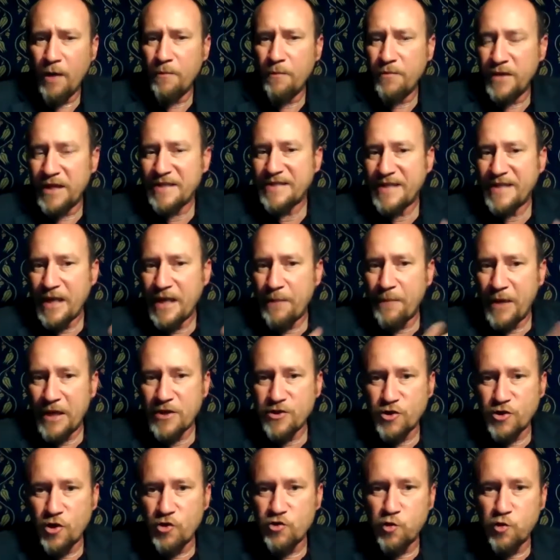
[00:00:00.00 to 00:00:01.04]
Let's get
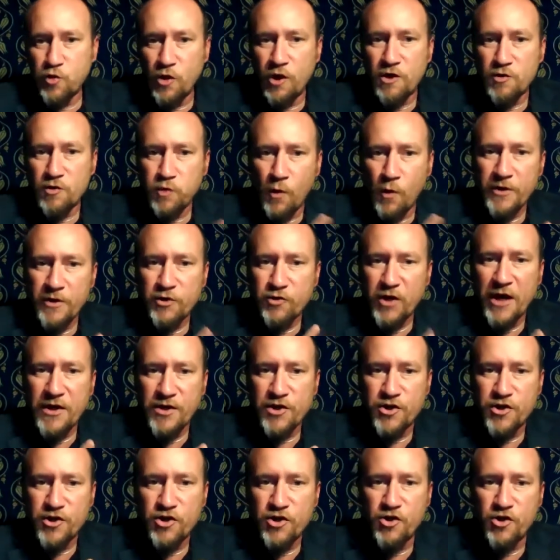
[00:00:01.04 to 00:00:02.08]
past those words. What we're trying
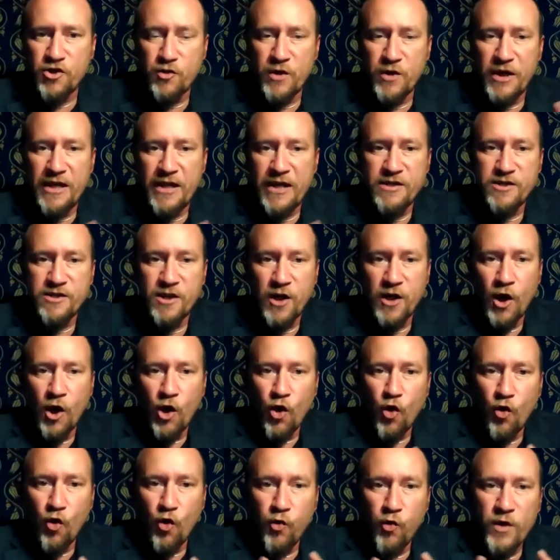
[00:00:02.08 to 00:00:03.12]
to do is
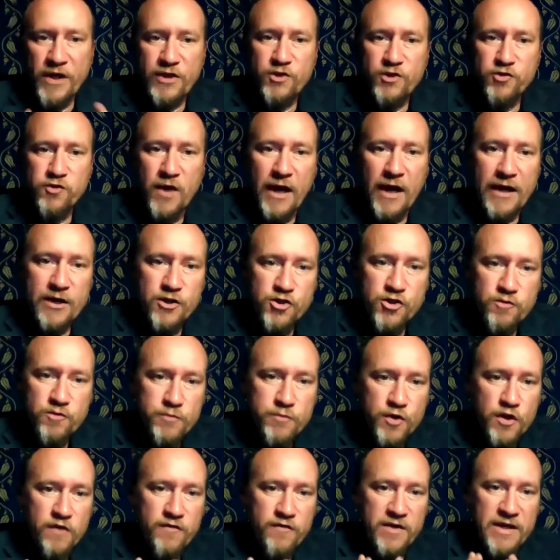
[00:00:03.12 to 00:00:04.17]
we're trying to
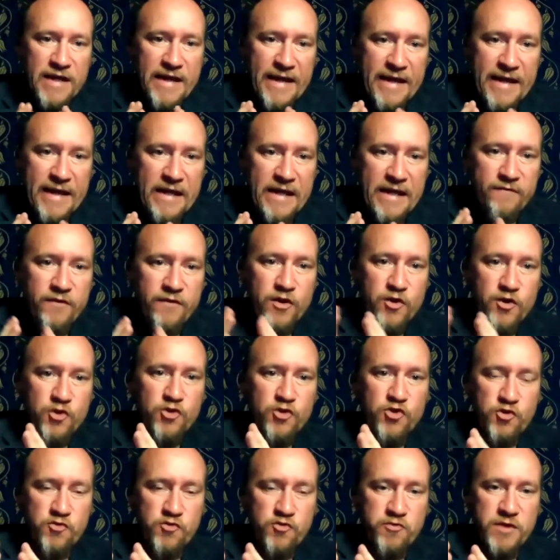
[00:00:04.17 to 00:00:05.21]
move in an
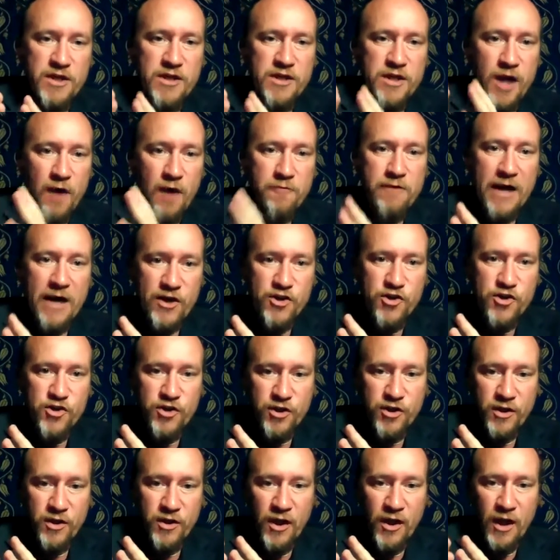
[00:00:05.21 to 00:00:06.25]
evolutionary
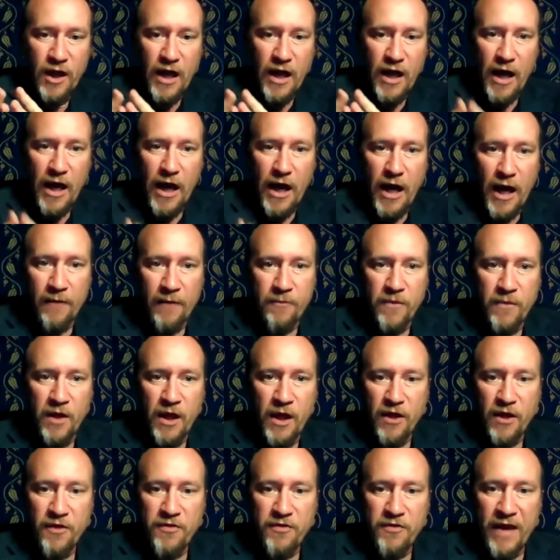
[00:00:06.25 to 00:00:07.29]
direction
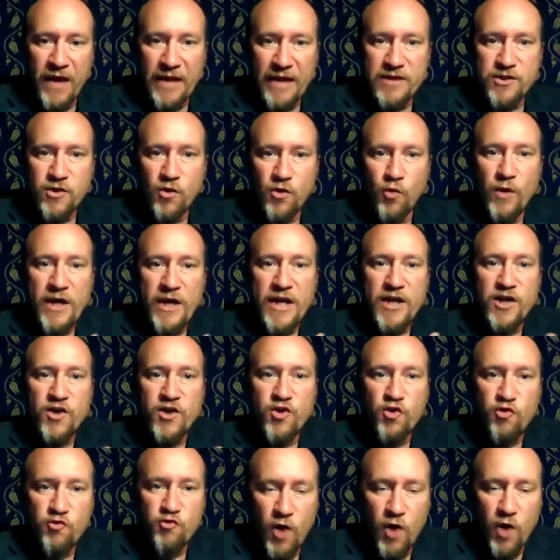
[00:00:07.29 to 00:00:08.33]
that we
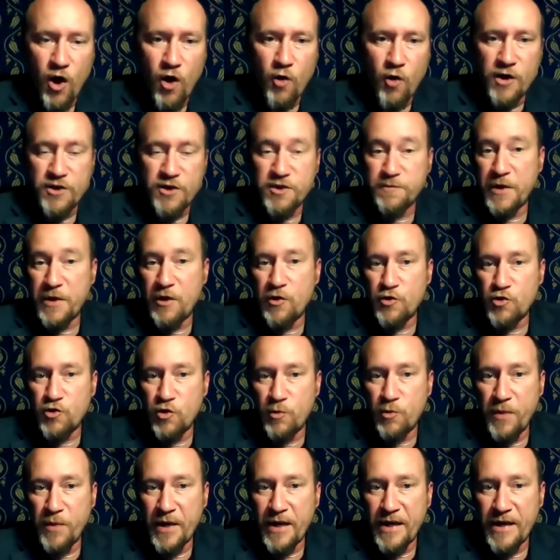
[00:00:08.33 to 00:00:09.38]
can grow as
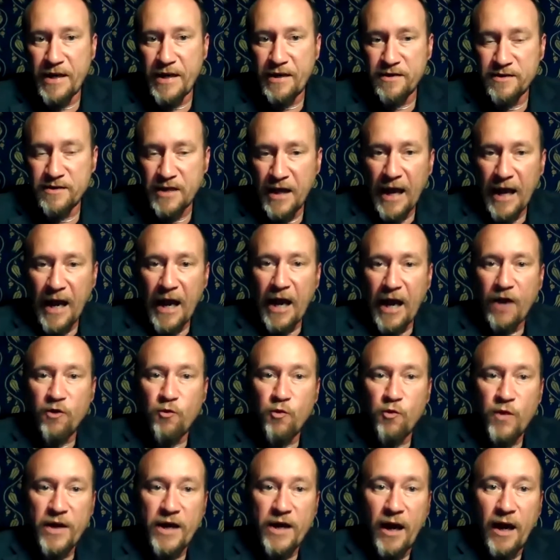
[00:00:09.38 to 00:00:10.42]
spiritual beings,
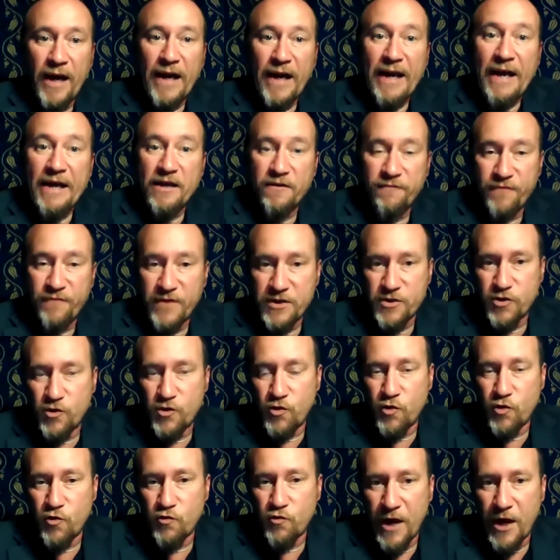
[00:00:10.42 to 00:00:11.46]
and we are in a
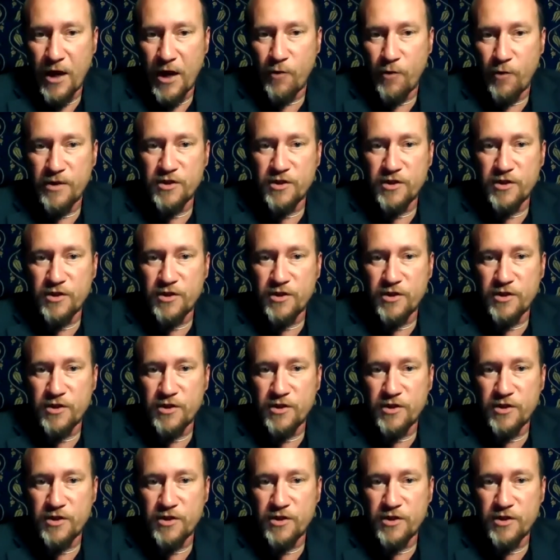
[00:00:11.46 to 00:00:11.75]
physical realm.